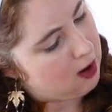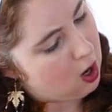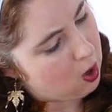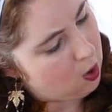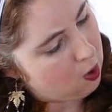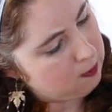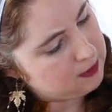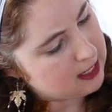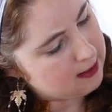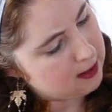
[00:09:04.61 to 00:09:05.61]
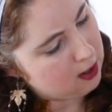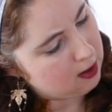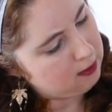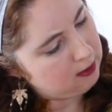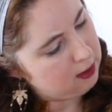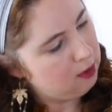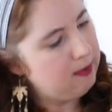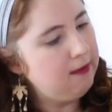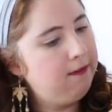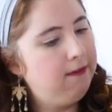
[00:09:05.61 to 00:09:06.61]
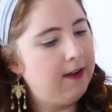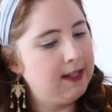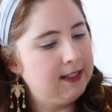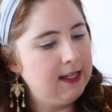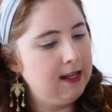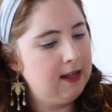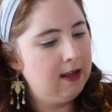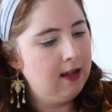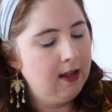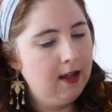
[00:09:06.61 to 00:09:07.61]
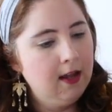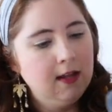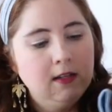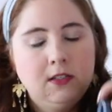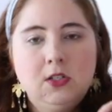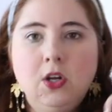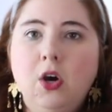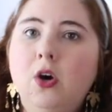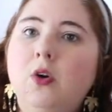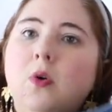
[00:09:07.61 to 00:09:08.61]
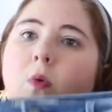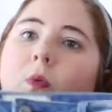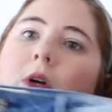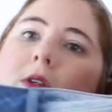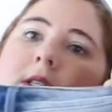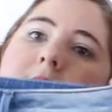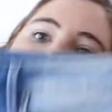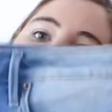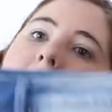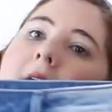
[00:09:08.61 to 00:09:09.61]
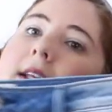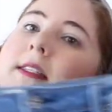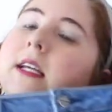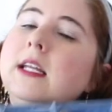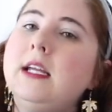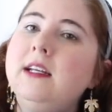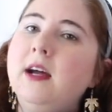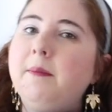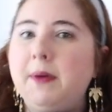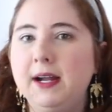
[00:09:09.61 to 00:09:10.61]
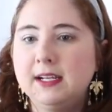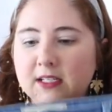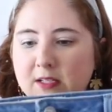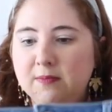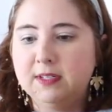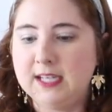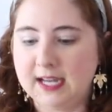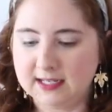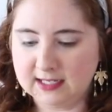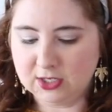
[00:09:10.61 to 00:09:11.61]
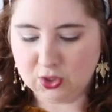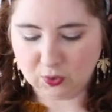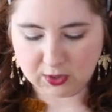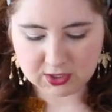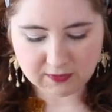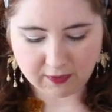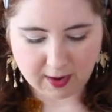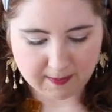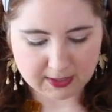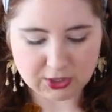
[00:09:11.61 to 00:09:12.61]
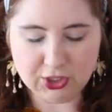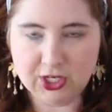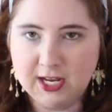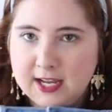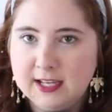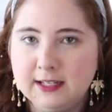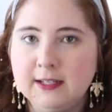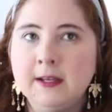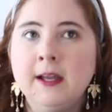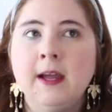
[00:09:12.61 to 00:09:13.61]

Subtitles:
hoped, and they're a little bit fuzzy, so we'll see. I did end up buying some daisy shorts from Shein,